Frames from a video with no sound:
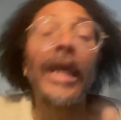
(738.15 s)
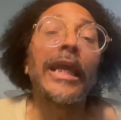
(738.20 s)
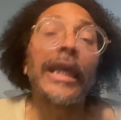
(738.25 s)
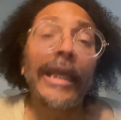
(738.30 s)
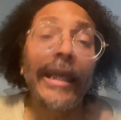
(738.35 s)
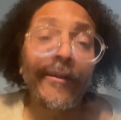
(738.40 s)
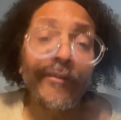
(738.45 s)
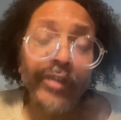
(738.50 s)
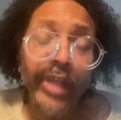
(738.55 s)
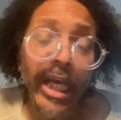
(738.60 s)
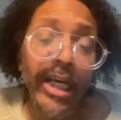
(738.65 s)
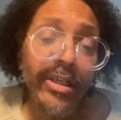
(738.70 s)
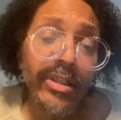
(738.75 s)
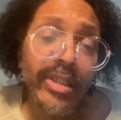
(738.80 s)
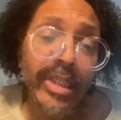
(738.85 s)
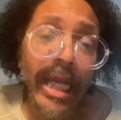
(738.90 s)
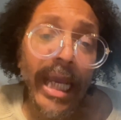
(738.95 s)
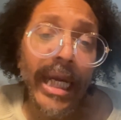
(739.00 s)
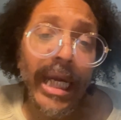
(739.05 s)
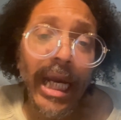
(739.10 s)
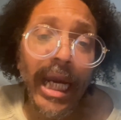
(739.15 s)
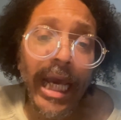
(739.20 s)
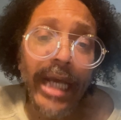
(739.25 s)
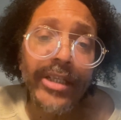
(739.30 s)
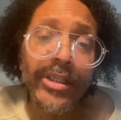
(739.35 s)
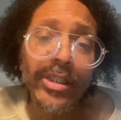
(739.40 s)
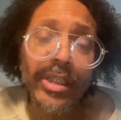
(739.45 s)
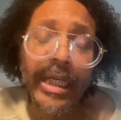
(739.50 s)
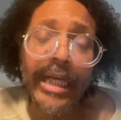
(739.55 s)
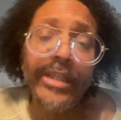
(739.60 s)
If their state
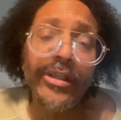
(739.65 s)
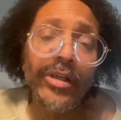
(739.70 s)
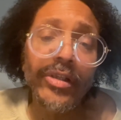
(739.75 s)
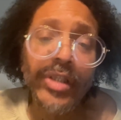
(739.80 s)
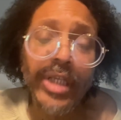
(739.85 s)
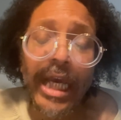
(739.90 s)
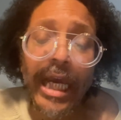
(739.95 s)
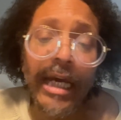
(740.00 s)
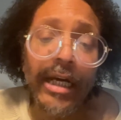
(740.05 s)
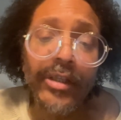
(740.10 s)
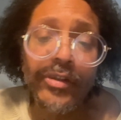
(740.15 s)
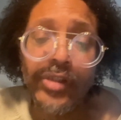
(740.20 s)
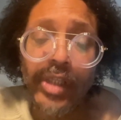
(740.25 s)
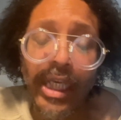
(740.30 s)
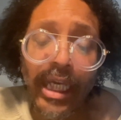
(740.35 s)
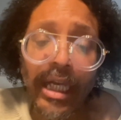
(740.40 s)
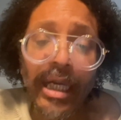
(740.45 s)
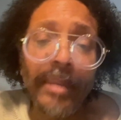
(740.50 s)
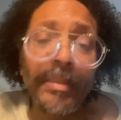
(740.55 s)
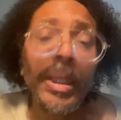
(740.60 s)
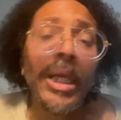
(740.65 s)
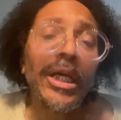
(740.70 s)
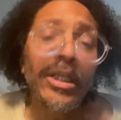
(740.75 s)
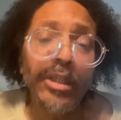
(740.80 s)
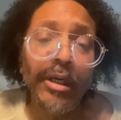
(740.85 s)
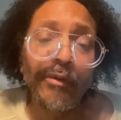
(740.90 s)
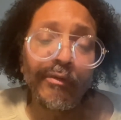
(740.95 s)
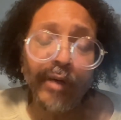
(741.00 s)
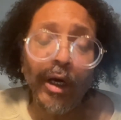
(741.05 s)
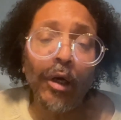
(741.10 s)
legislature tells them
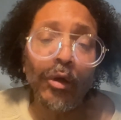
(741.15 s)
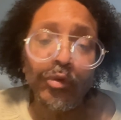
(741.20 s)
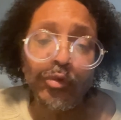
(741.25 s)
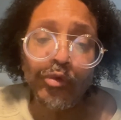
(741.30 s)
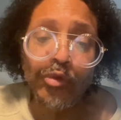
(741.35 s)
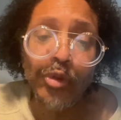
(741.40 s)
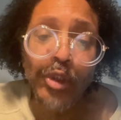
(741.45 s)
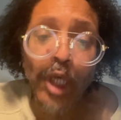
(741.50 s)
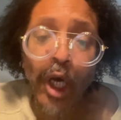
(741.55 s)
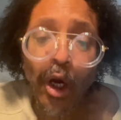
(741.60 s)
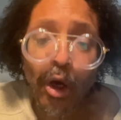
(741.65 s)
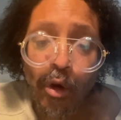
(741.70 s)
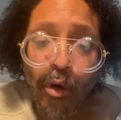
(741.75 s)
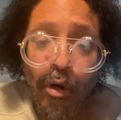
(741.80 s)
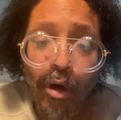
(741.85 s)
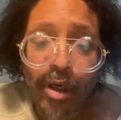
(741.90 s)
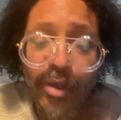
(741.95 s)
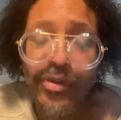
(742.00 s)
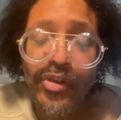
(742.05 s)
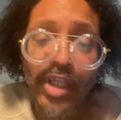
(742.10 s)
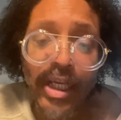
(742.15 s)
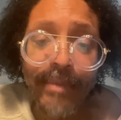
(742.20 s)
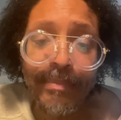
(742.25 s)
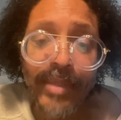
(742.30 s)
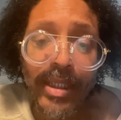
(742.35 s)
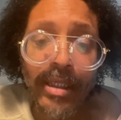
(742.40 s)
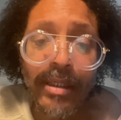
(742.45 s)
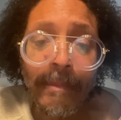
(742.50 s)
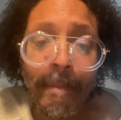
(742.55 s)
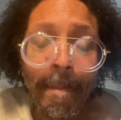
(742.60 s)
to vote no on
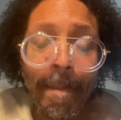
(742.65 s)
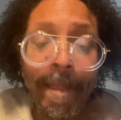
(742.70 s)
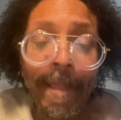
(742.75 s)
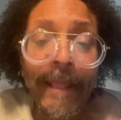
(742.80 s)
something,